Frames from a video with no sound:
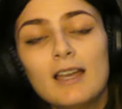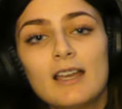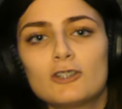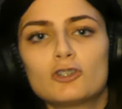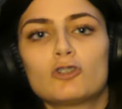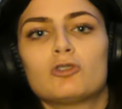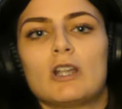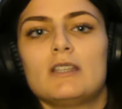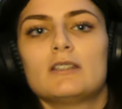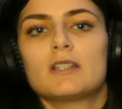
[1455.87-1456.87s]
it's
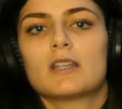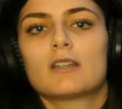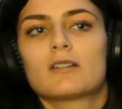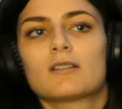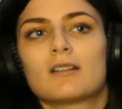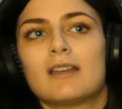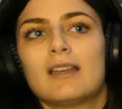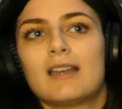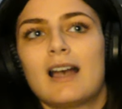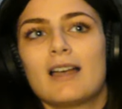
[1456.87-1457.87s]
crazy.
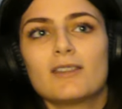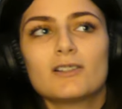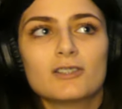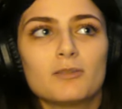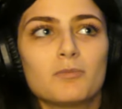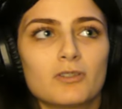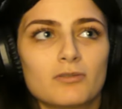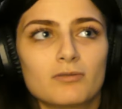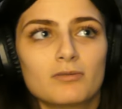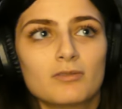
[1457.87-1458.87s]
I thought
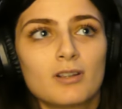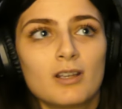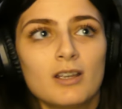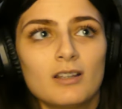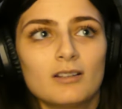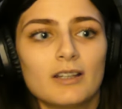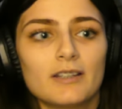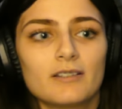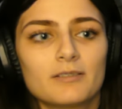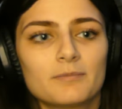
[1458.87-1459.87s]
someone,
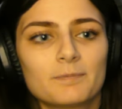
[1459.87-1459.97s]
like,